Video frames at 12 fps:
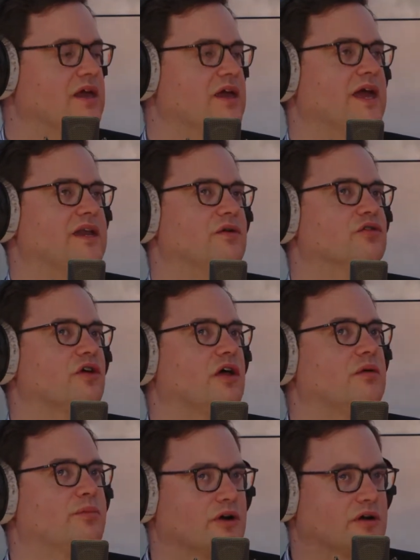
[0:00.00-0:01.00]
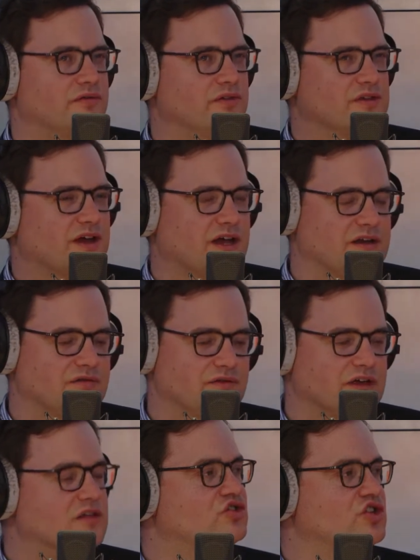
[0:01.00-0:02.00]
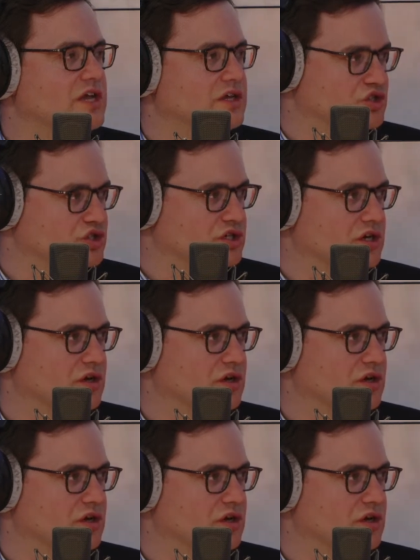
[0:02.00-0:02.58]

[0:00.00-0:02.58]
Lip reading: And it was all part of this kind of exchange,